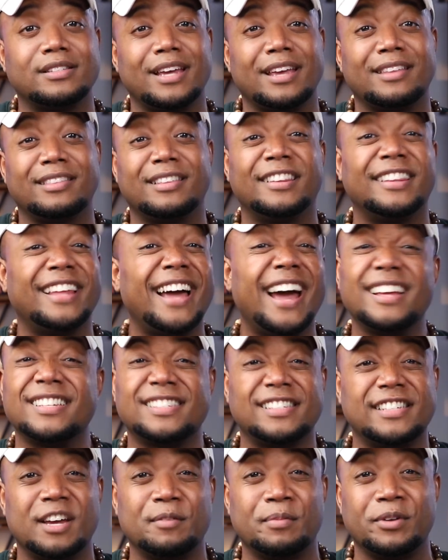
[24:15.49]
to take the
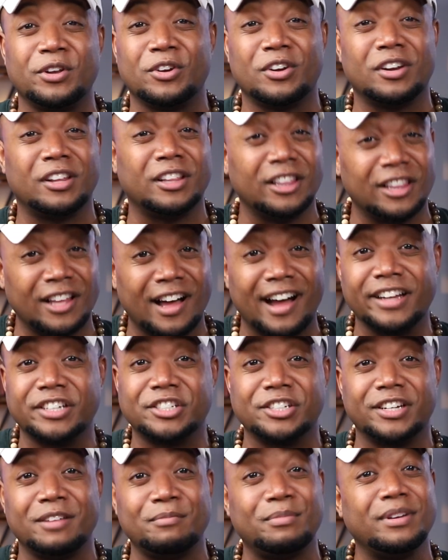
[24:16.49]
last step and you're going to
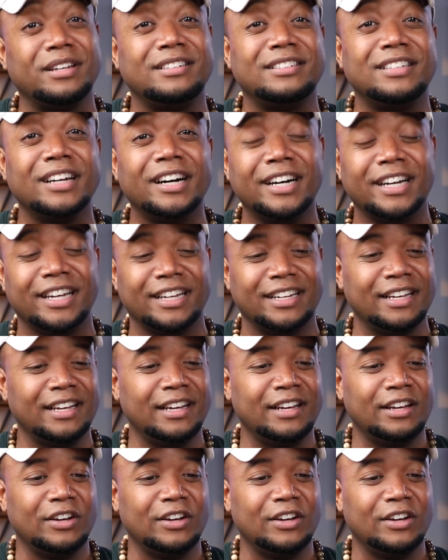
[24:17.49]
launch it and be done.